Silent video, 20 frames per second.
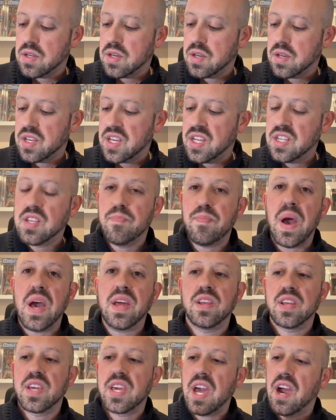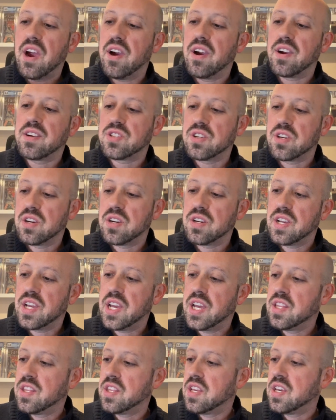independent character
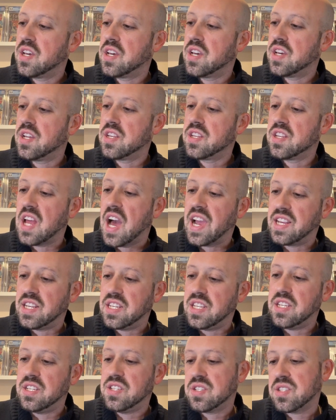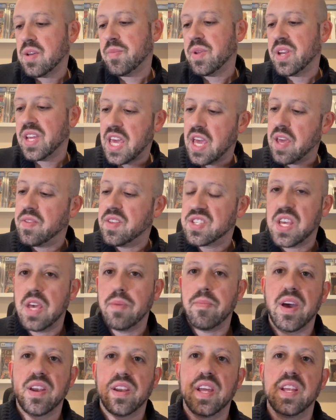in the 90s. I mean, this
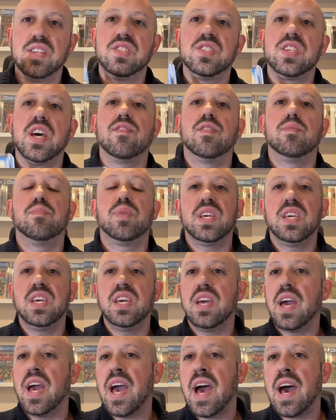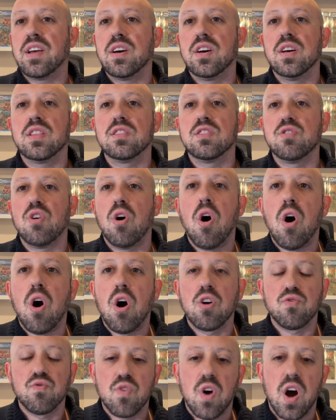came out in 87, but he had a
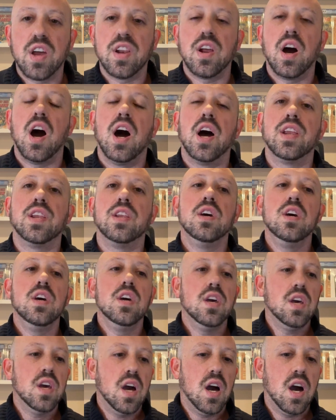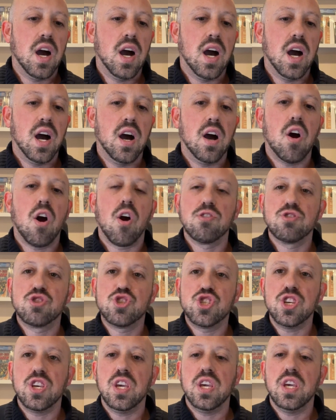long run on
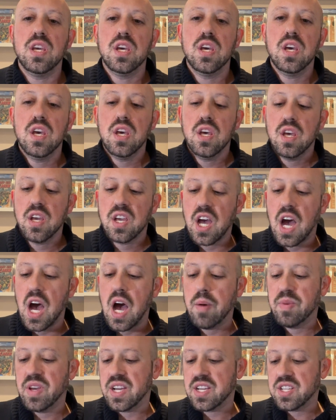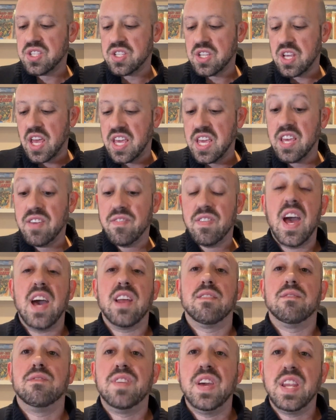Archie comics. He even
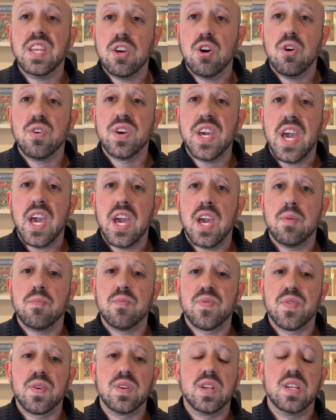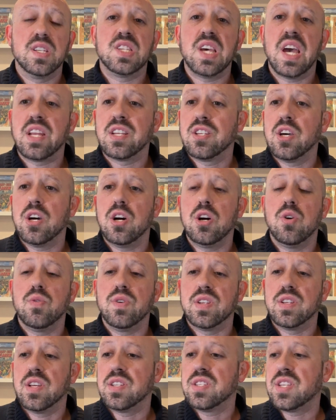had a video game for Nintendo
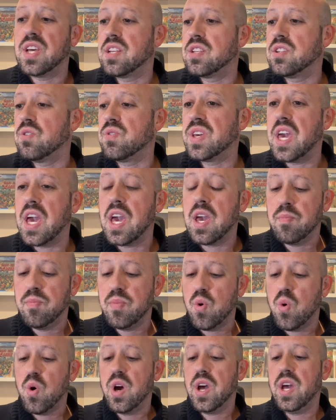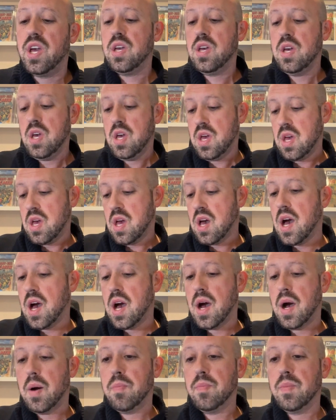and Nintendo Game Boy,
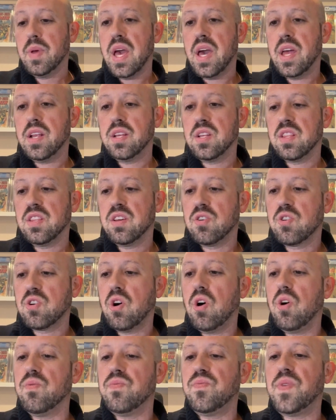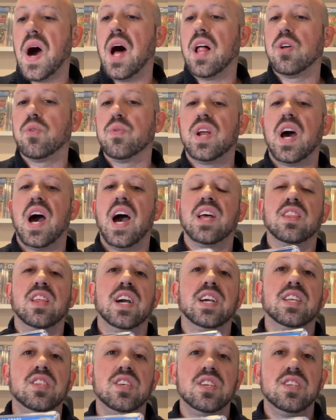and a little cult following. I
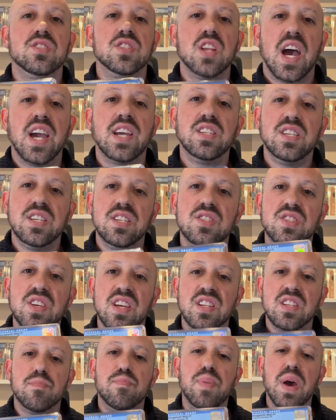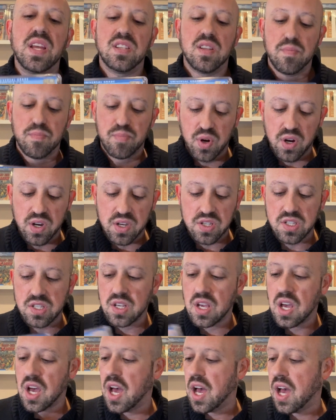like these 90s independent
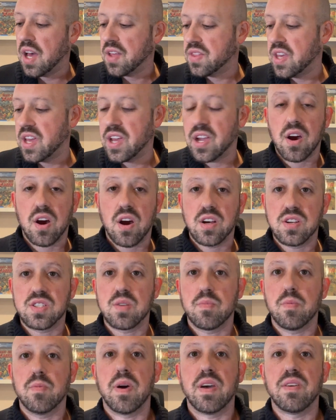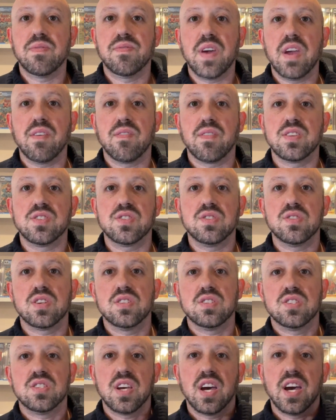books. They are some of my favorites. You
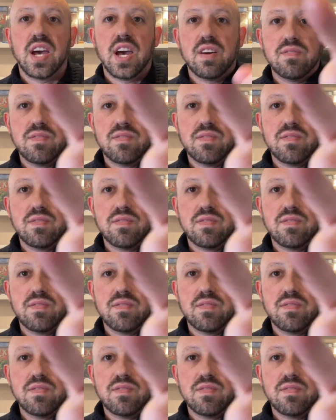can see I have